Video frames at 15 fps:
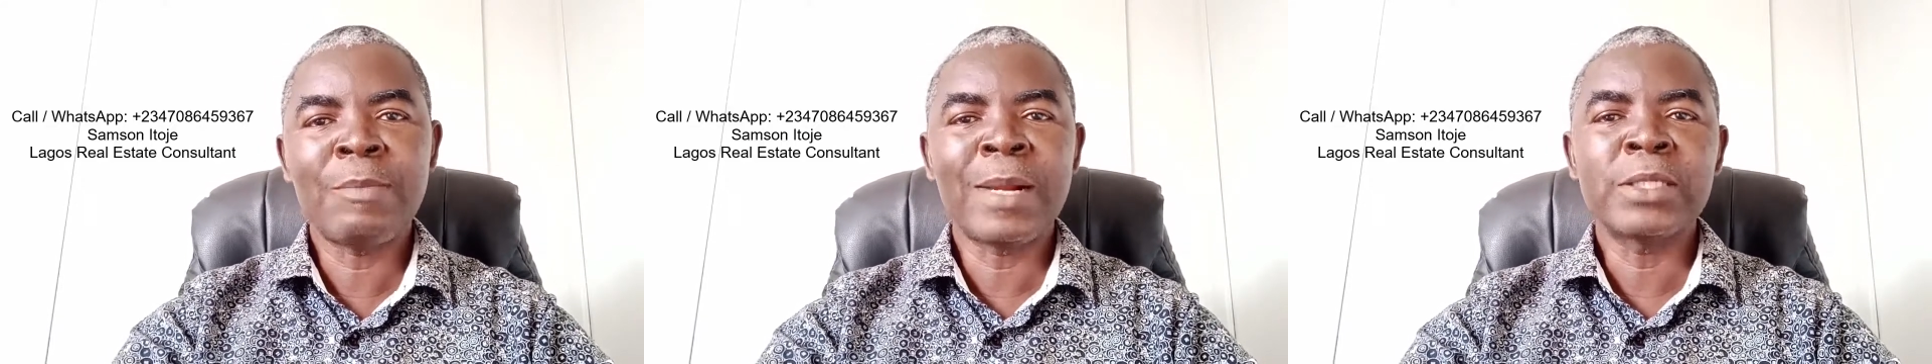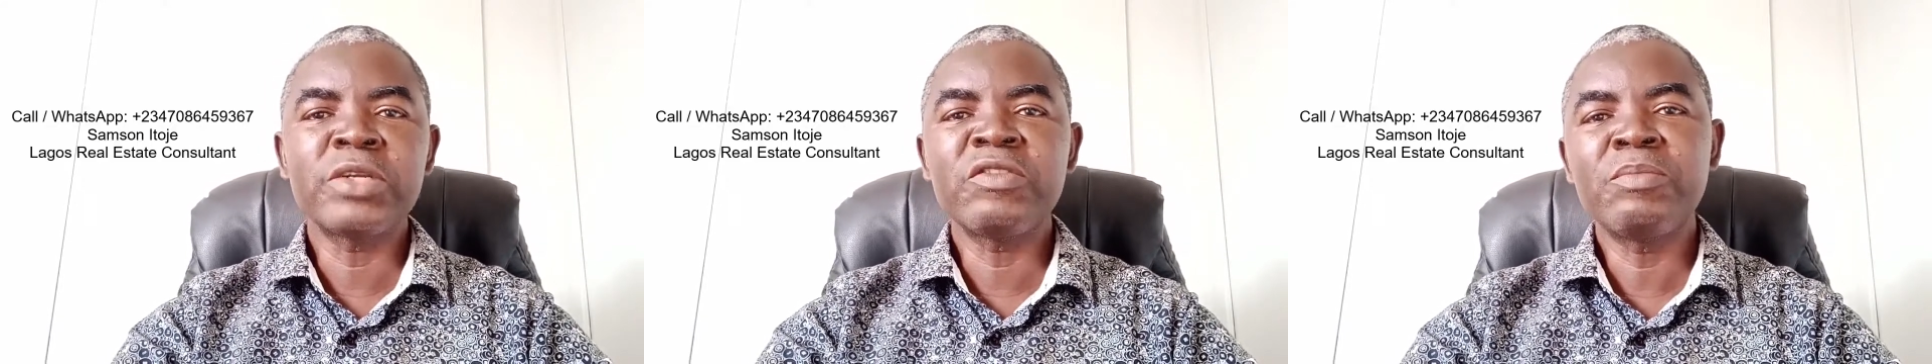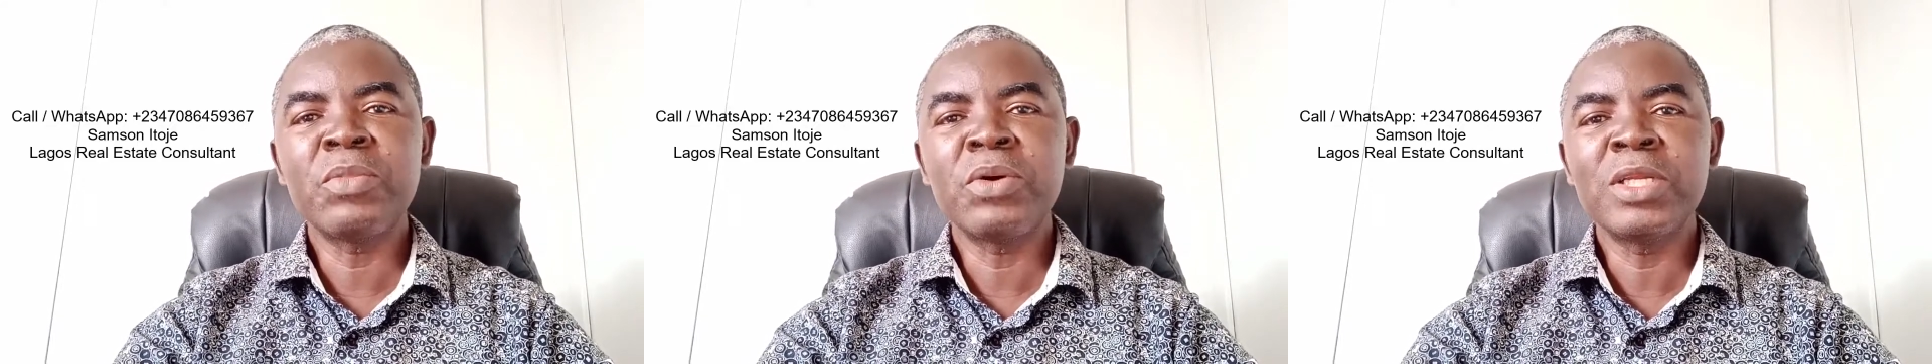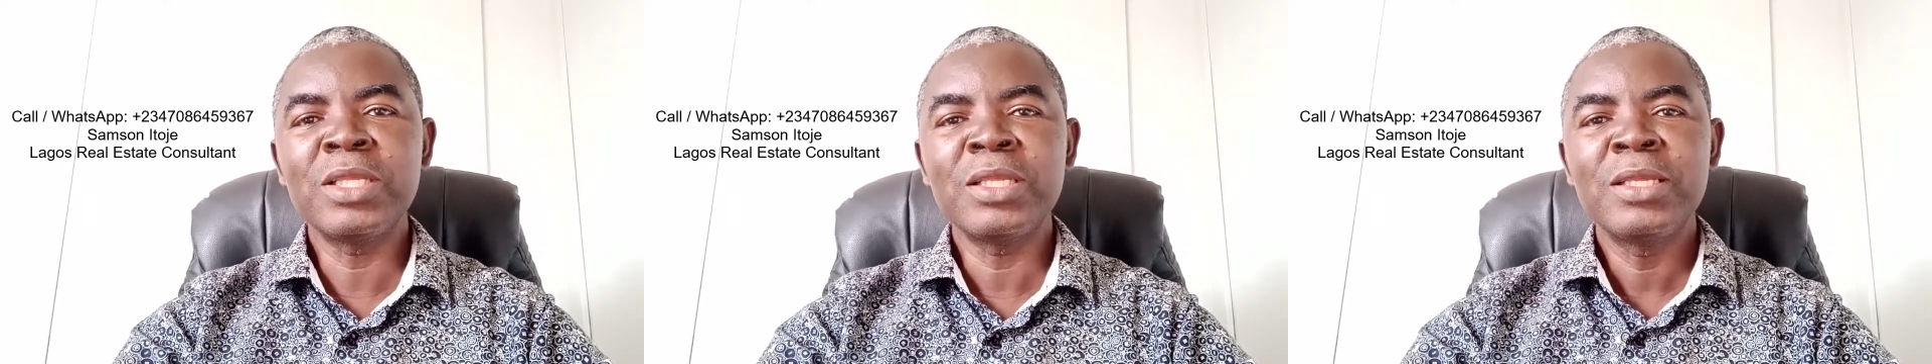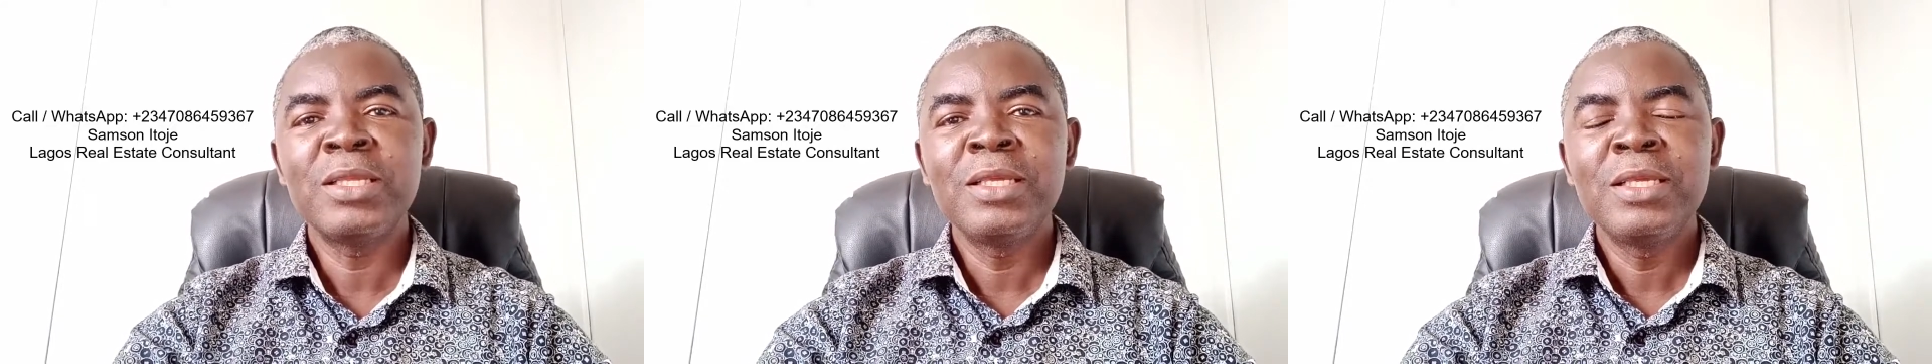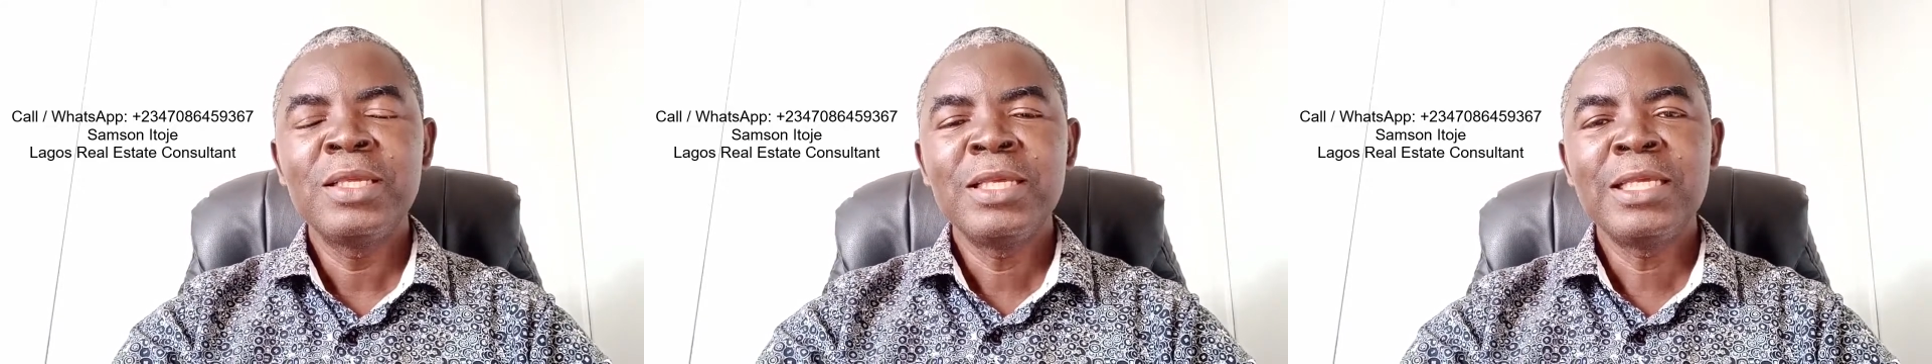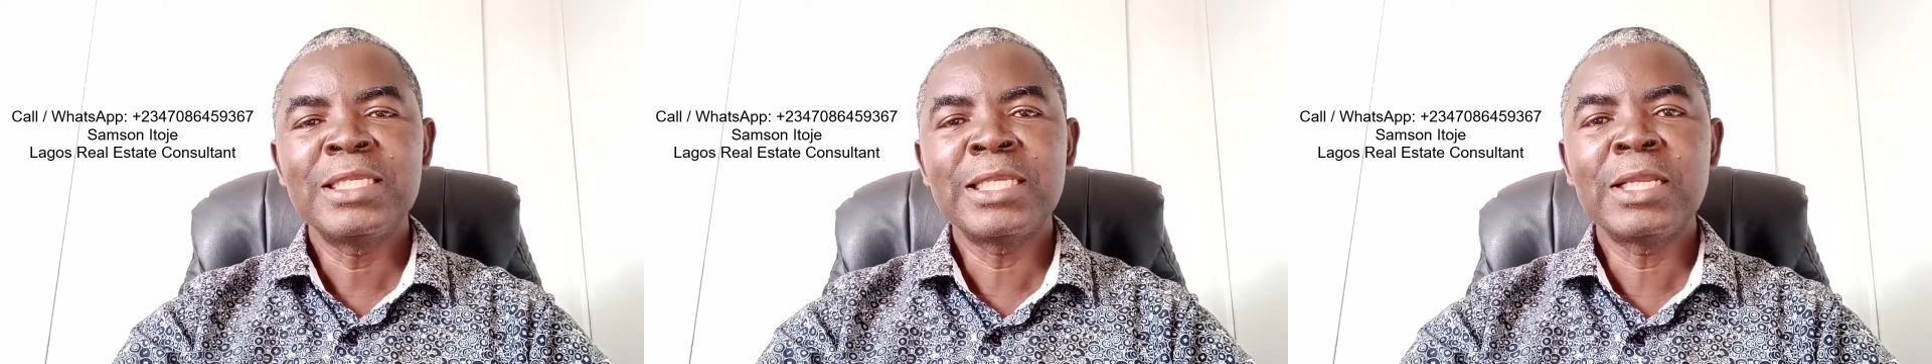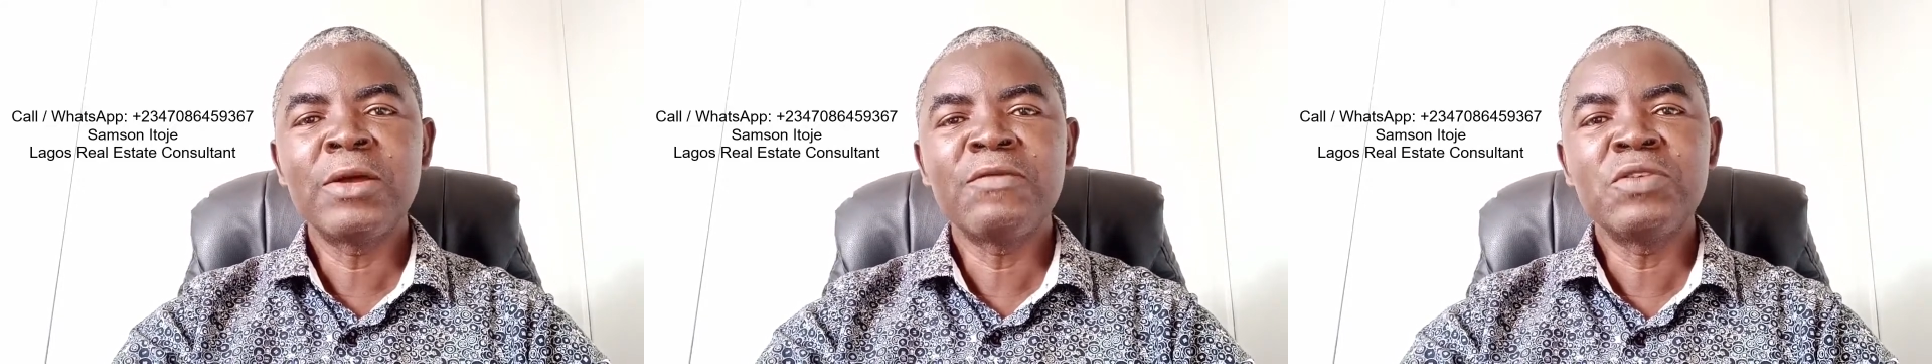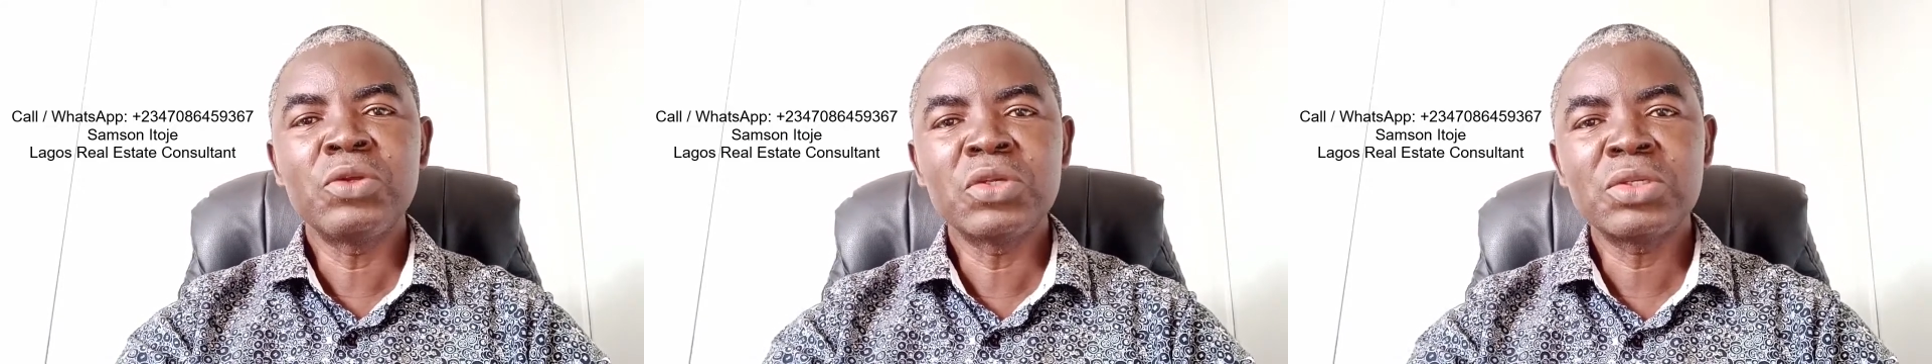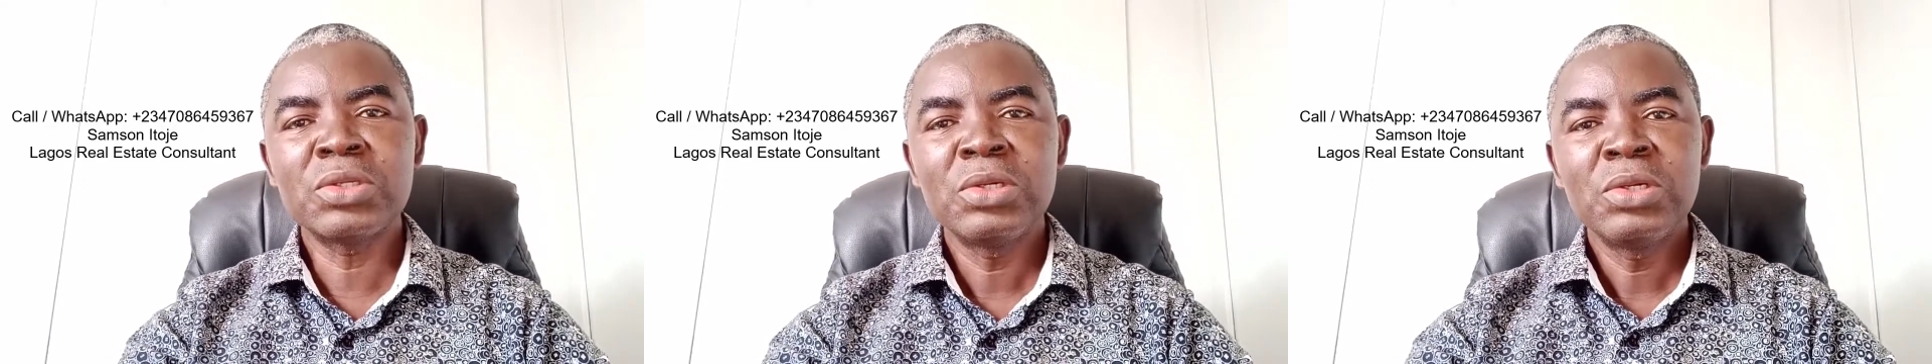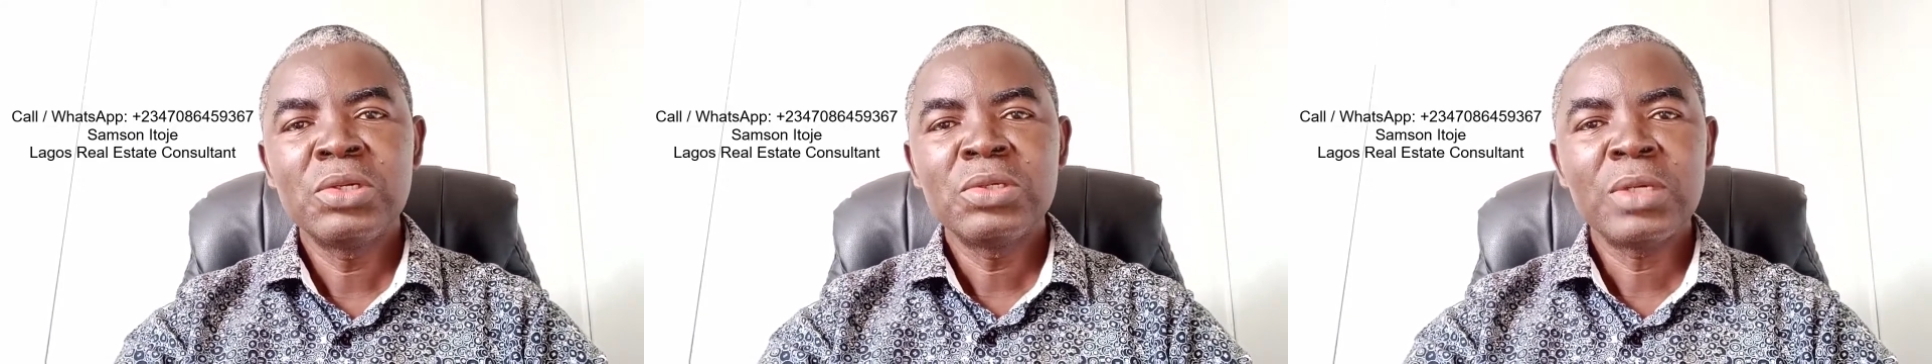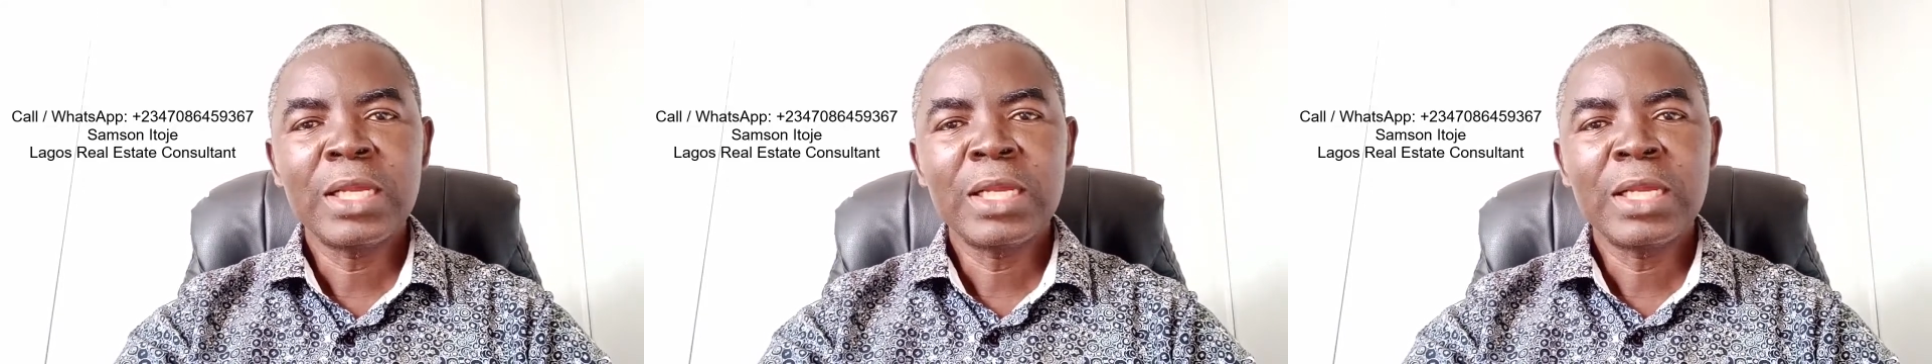amount of money instead of just